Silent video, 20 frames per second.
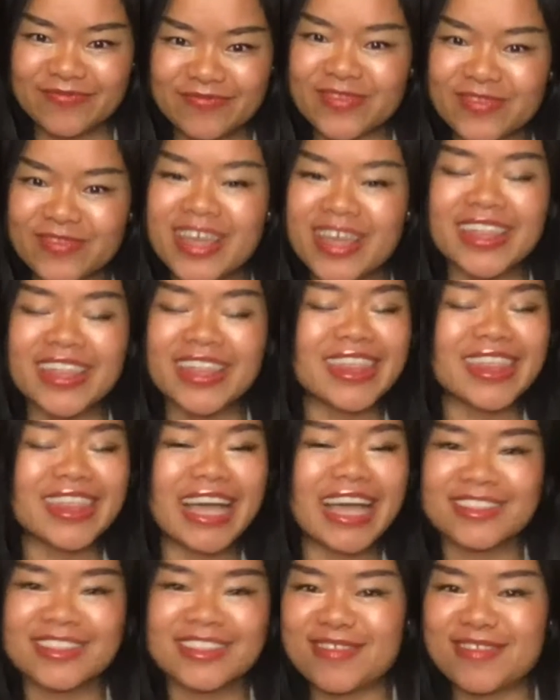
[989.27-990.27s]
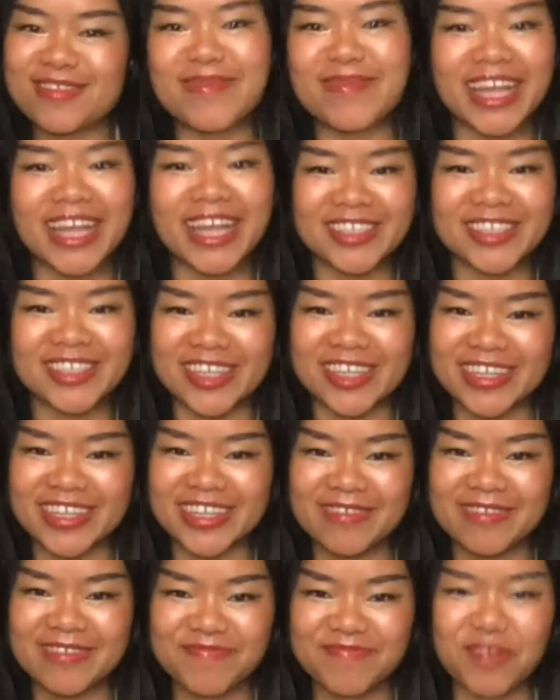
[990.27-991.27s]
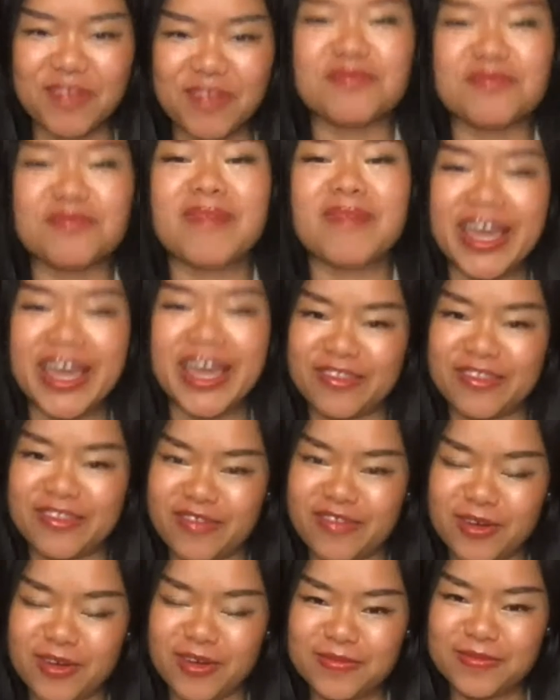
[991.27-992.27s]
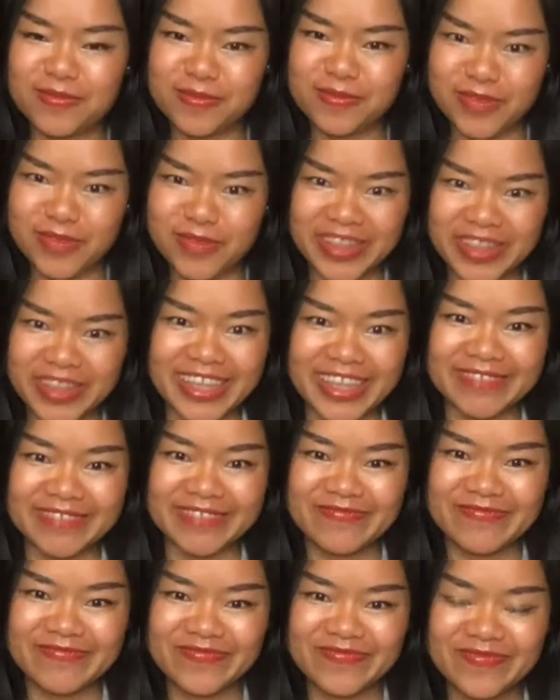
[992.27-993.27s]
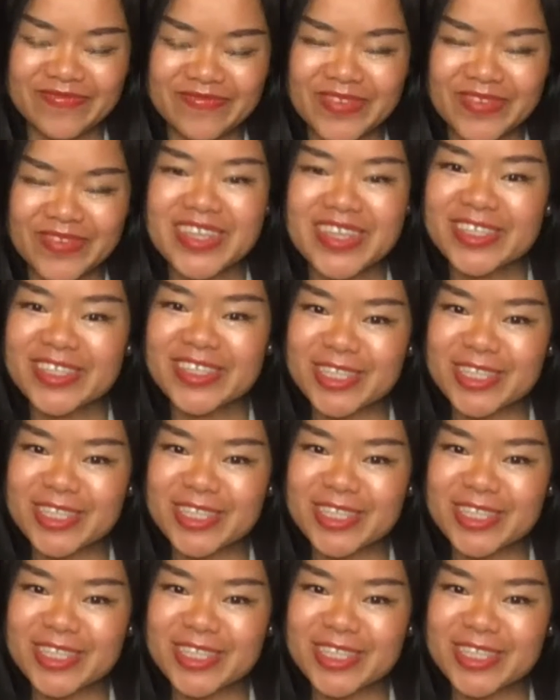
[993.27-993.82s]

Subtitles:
That's the magic of mindful breathing. So